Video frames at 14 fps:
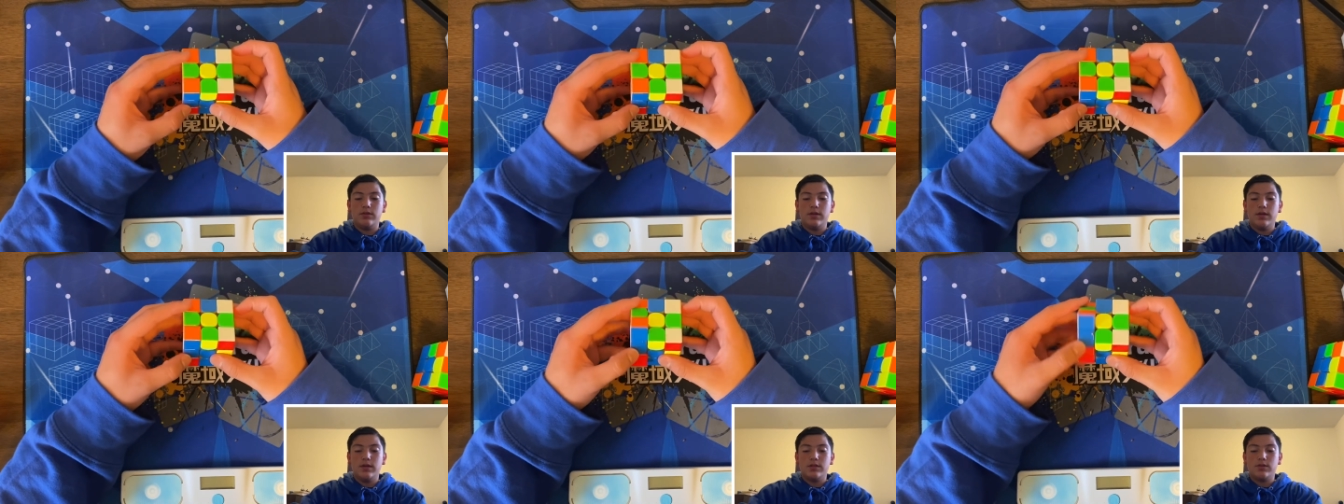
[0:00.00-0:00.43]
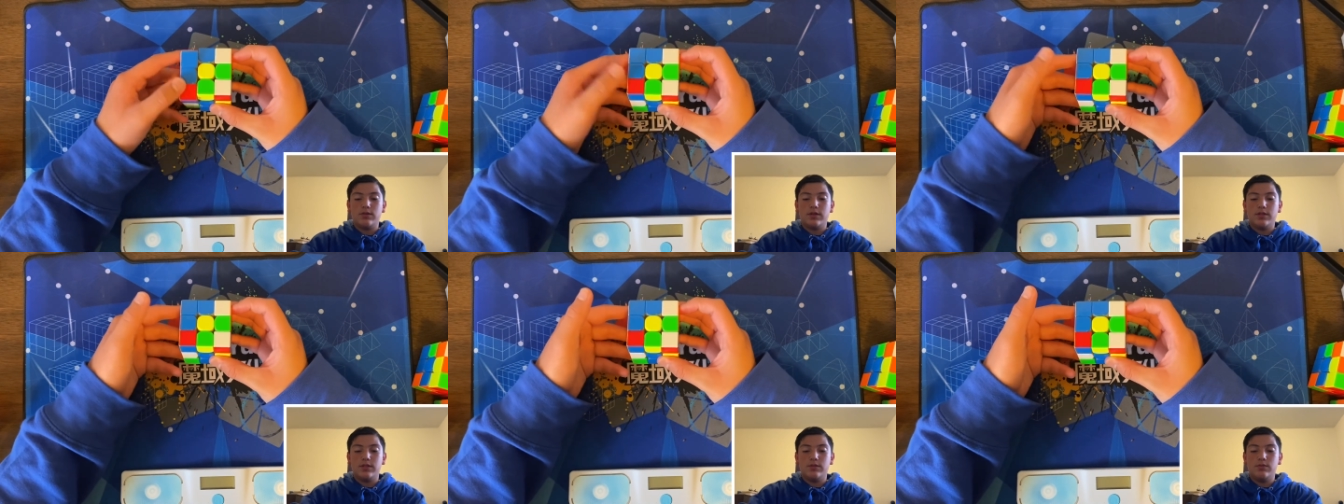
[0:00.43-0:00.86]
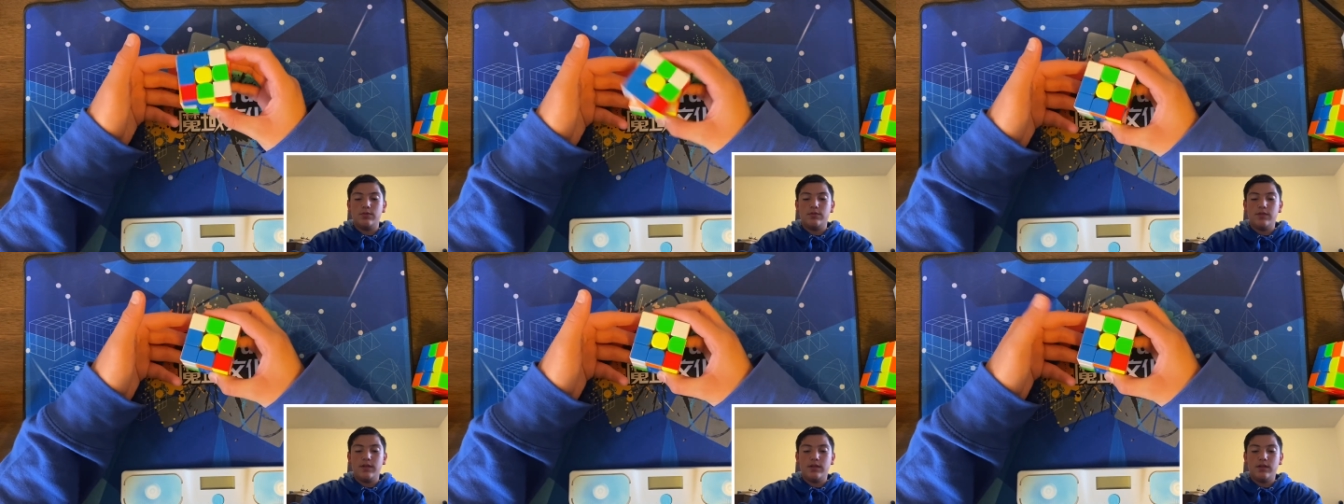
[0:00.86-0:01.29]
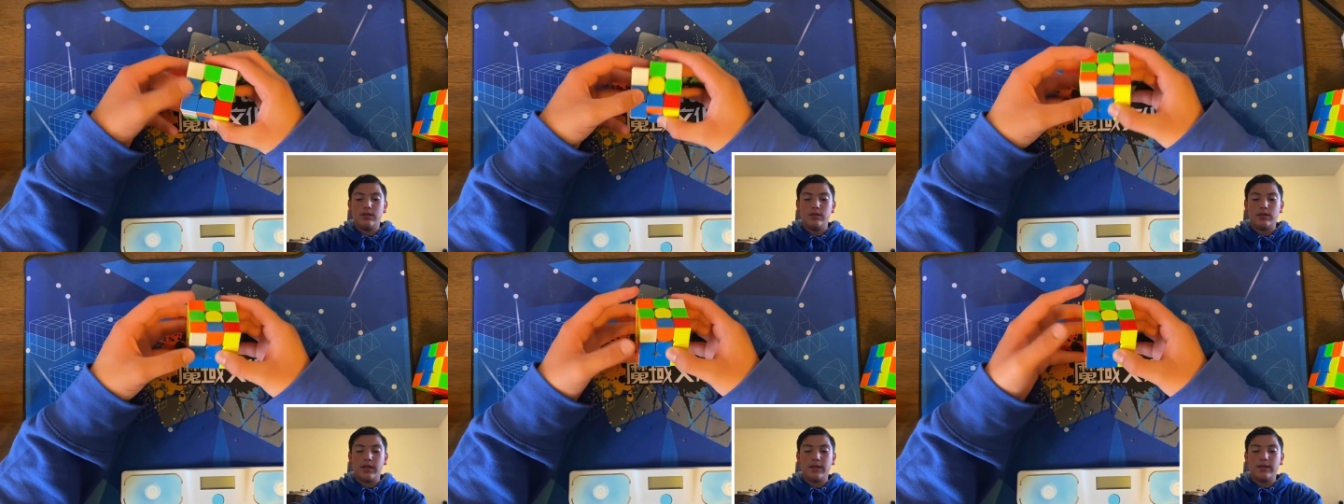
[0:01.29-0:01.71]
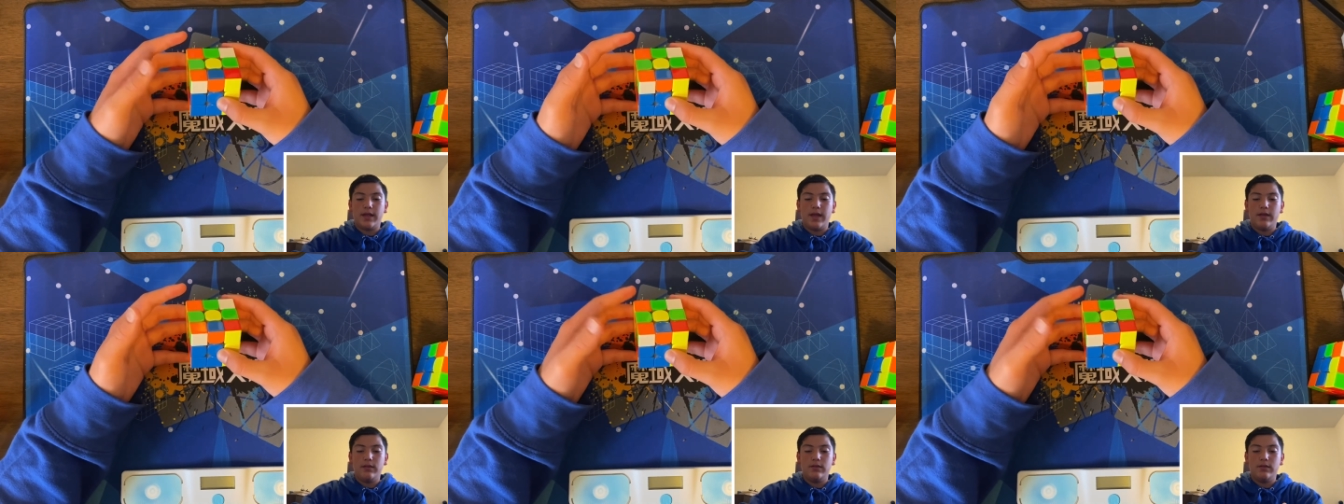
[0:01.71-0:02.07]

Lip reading: so I just move it like that.